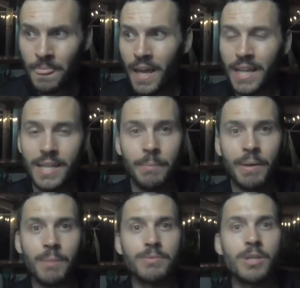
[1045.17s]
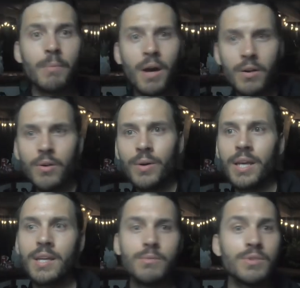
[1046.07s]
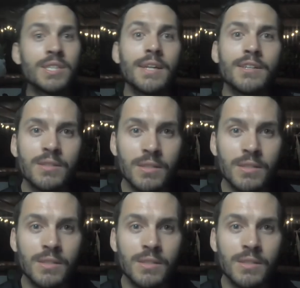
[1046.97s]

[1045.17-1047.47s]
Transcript: and then I'll pick up tomorrow and we'll see it all.